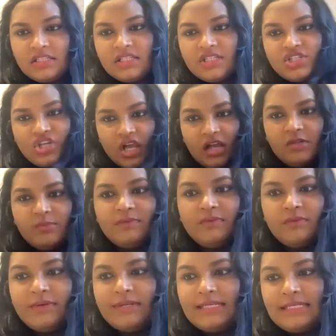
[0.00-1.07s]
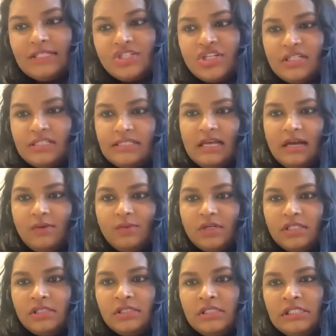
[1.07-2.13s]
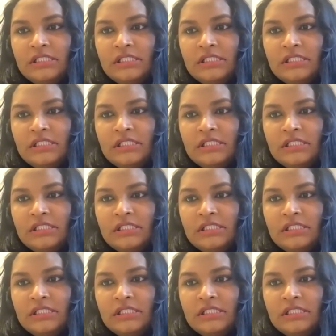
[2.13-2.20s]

to the child. We've already discussed that one.